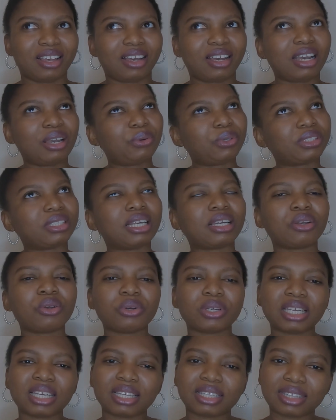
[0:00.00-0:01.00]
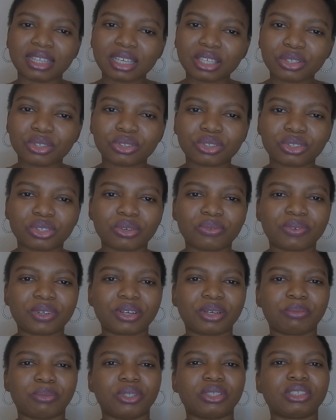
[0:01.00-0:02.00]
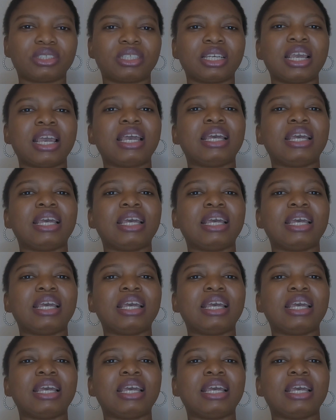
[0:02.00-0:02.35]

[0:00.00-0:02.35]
I was like, okay, thank you so very much.